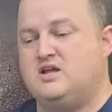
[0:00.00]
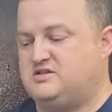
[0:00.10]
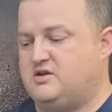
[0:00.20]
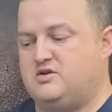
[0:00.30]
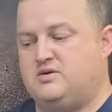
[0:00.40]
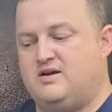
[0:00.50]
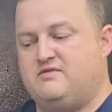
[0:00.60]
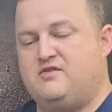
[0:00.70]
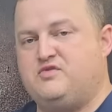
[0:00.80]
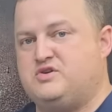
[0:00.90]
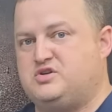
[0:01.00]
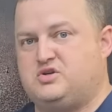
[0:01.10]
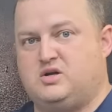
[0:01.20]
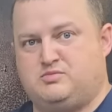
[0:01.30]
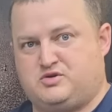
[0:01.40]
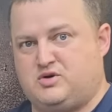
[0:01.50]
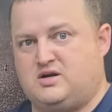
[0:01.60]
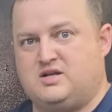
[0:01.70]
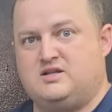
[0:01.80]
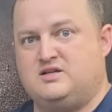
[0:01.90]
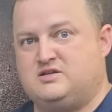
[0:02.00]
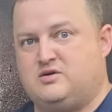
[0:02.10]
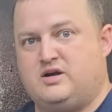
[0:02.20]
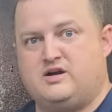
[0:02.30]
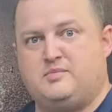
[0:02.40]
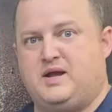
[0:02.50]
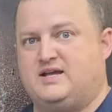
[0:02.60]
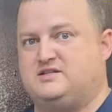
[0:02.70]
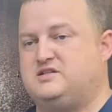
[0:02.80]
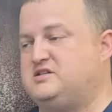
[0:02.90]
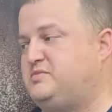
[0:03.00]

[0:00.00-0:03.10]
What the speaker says: so you don't have nothing just obstructing these little air passages,